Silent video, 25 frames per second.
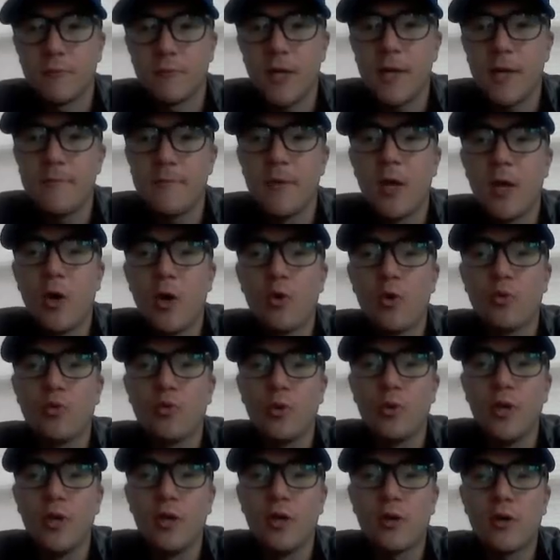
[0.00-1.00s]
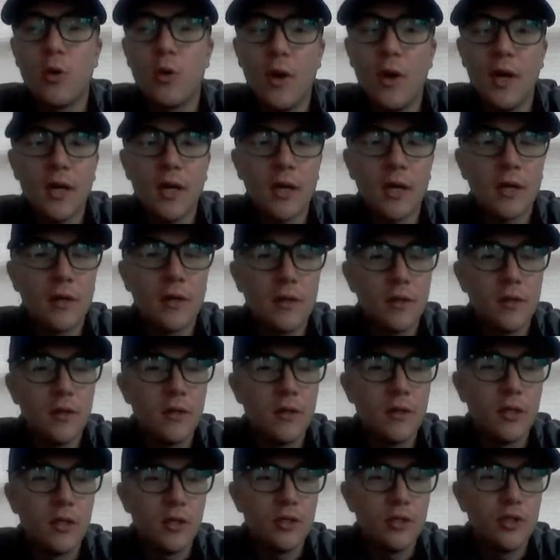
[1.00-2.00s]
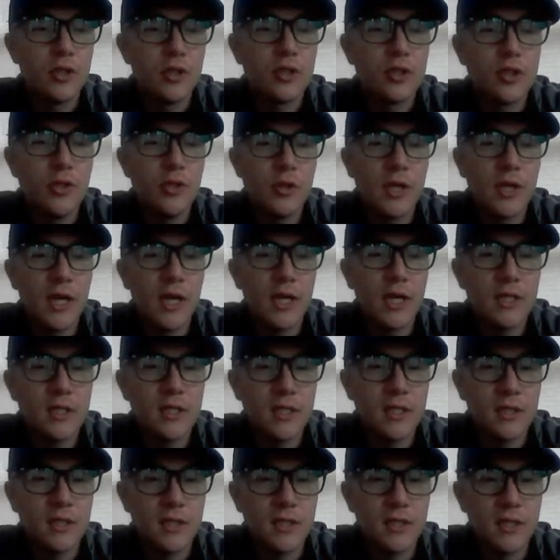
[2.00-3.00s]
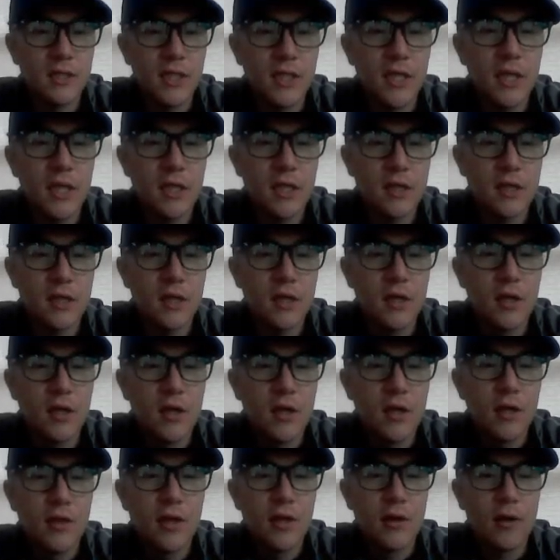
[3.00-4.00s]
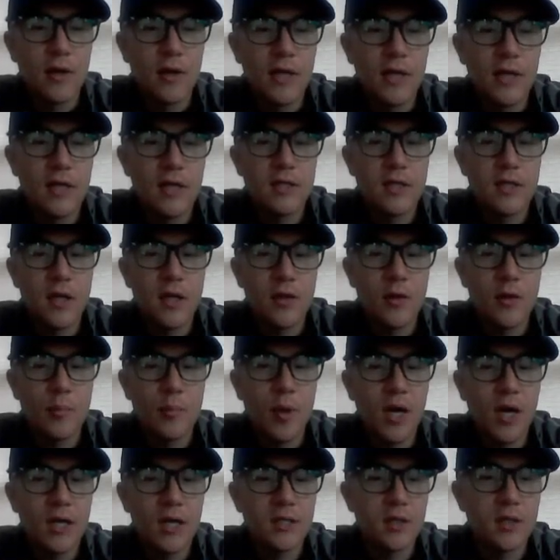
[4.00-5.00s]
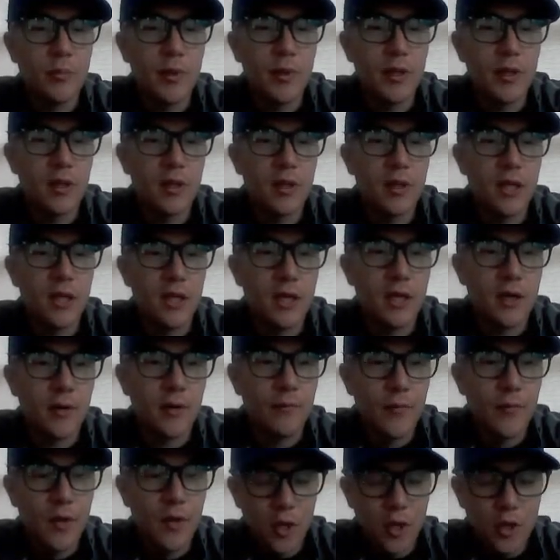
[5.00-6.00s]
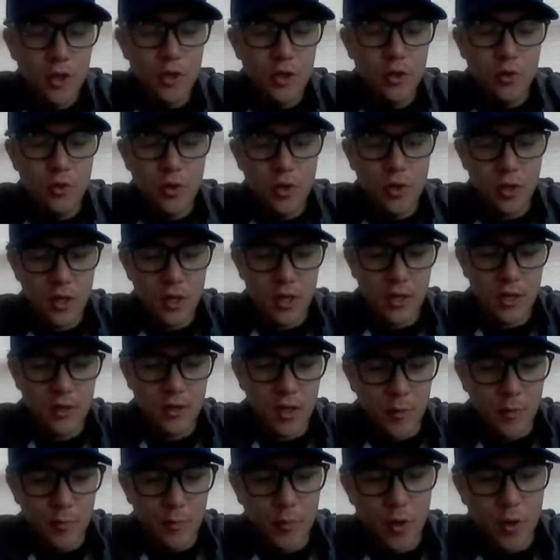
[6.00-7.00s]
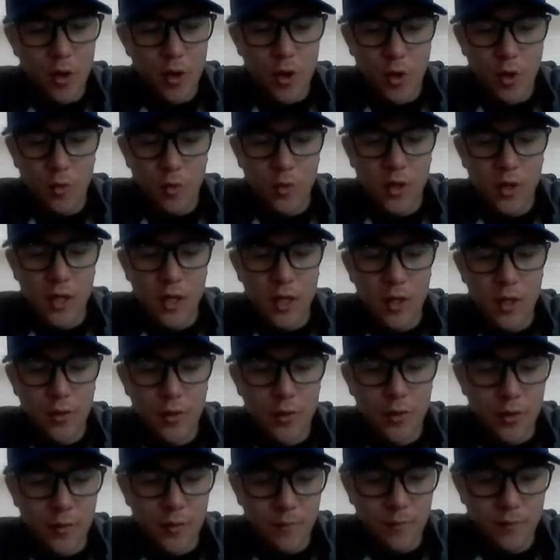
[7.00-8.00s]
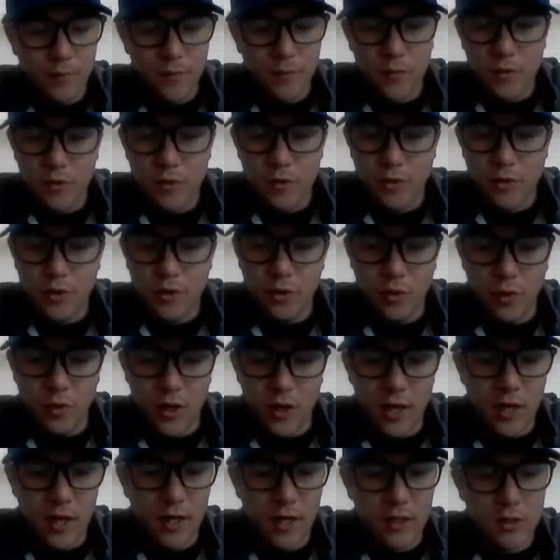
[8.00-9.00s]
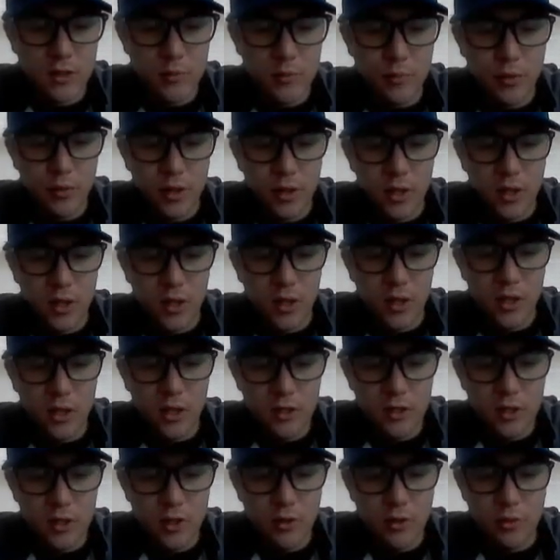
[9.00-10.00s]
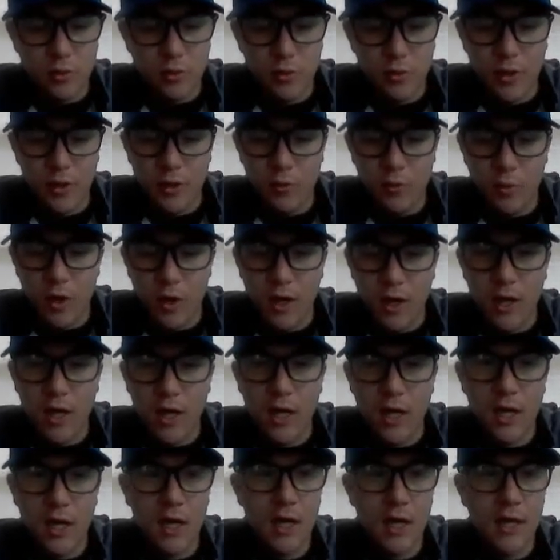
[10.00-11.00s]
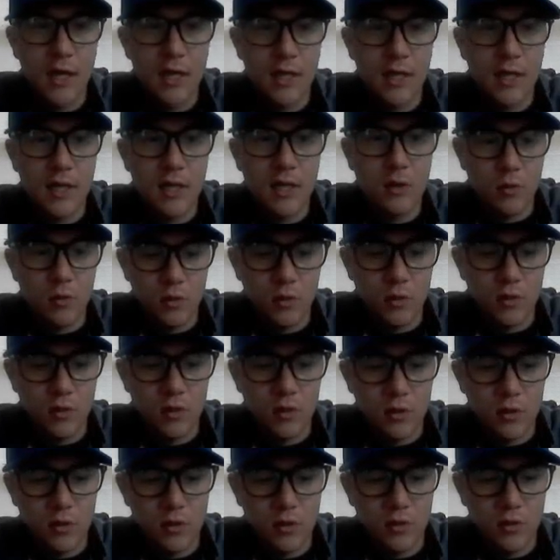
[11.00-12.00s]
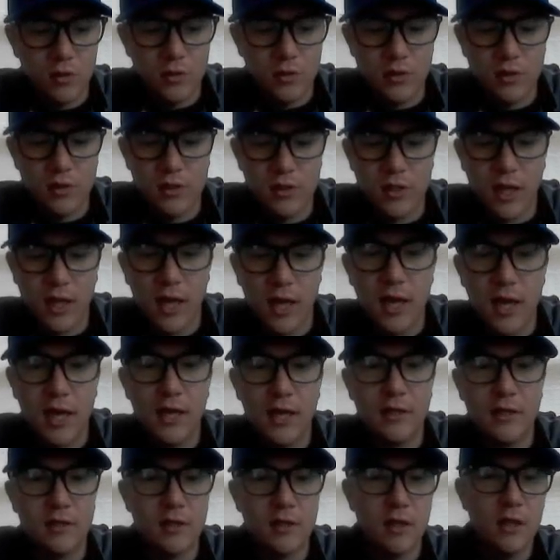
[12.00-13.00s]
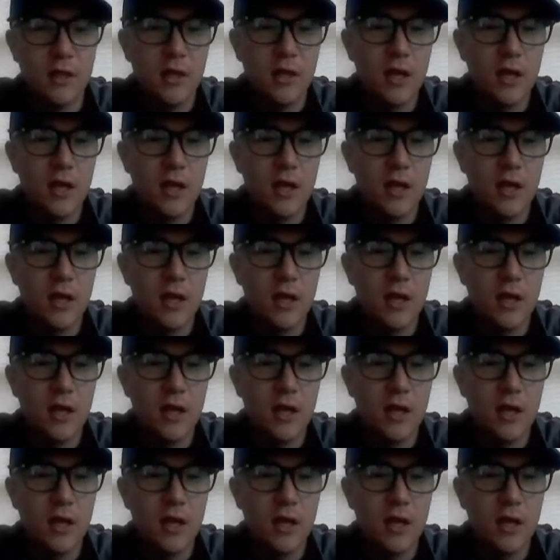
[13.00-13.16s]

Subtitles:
Okay, real quick, just so you guys can see it, there is another possibility here. You could end up with 2x plus 3y equals 8,